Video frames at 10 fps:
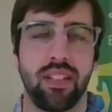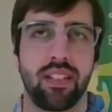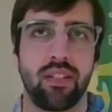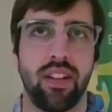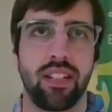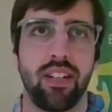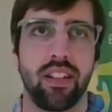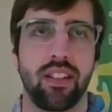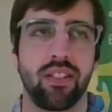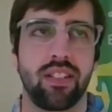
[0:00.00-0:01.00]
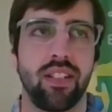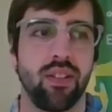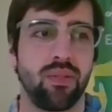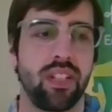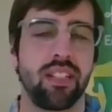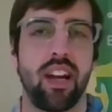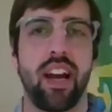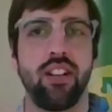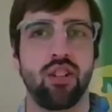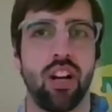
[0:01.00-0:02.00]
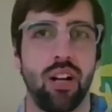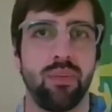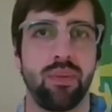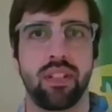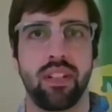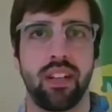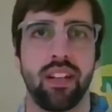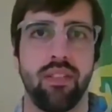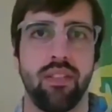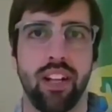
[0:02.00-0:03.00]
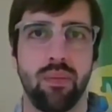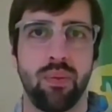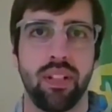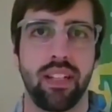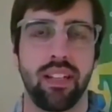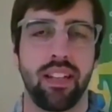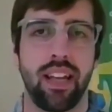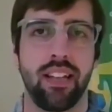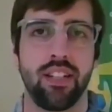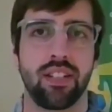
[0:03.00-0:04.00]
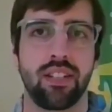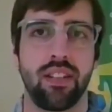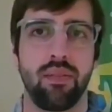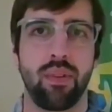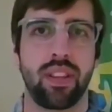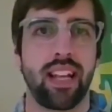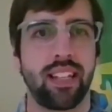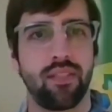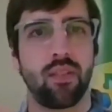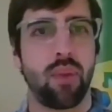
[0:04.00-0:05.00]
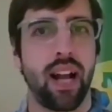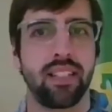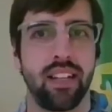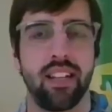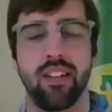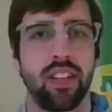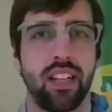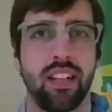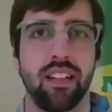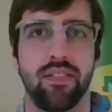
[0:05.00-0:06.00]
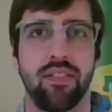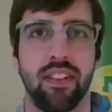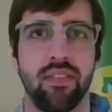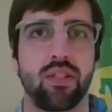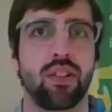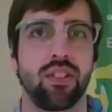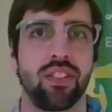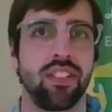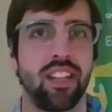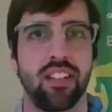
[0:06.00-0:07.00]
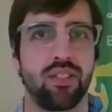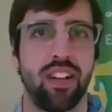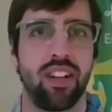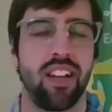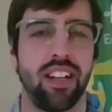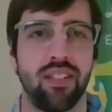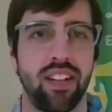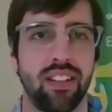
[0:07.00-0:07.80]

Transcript: It's great to hear that there's still those design jobs available, and just with that different mindset, thinking of circles instead of straight lines, right?